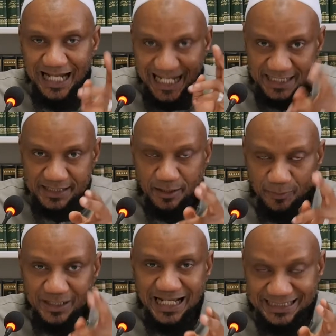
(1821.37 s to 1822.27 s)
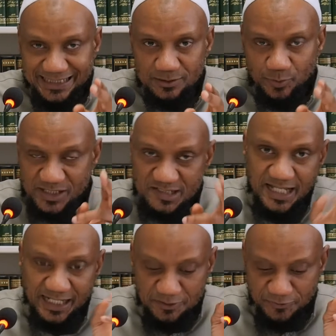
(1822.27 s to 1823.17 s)
acting upon hadith which is
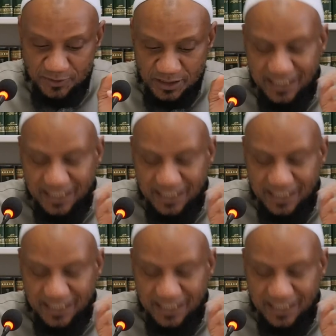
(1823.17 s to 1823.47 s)
da'if